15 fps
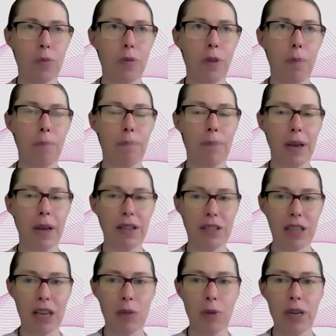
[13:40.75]
the best
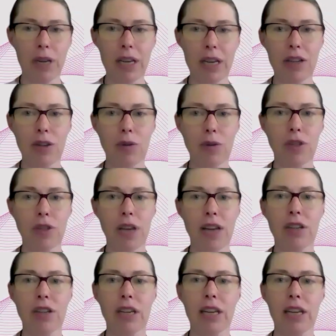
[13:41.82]
thing we can do is
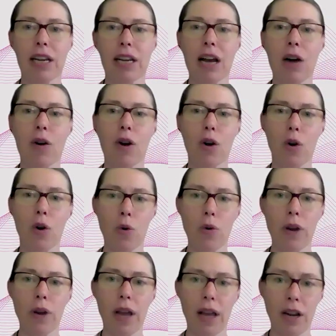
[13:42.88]
actually get our
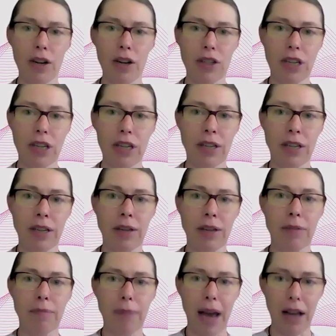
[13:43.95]
own energy
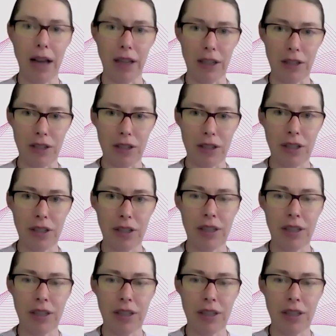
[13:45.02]
balanced.